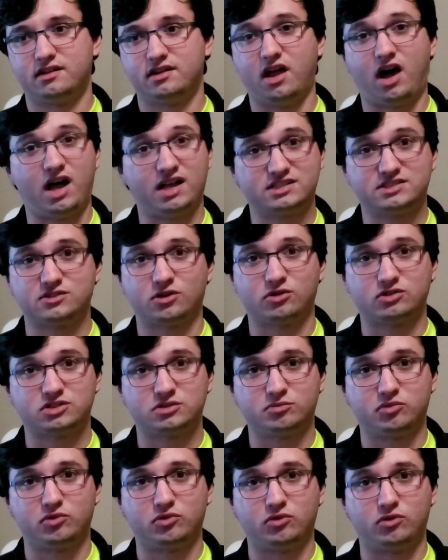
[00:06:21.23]
not
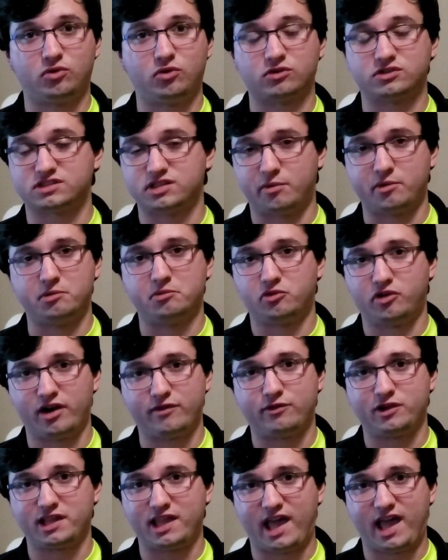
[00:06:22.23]
searchable or summonable
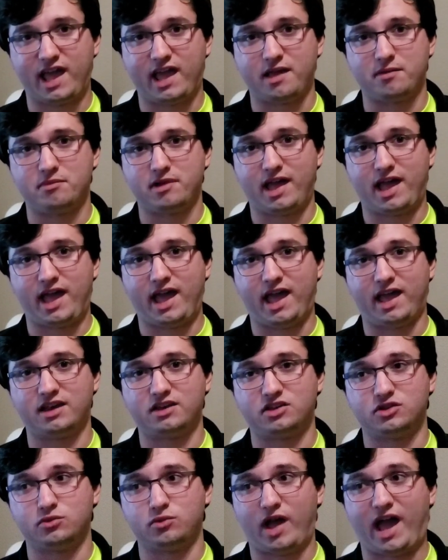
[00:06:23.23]
every game,
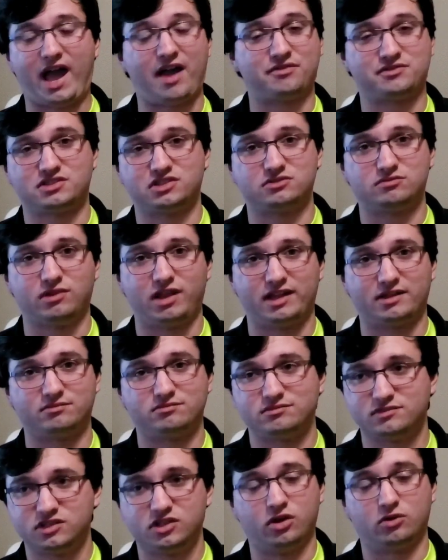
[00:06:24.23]
and you have to, like,
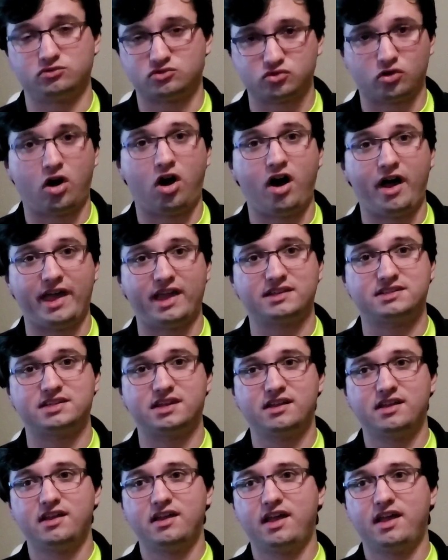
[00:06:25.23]
you know, draw it.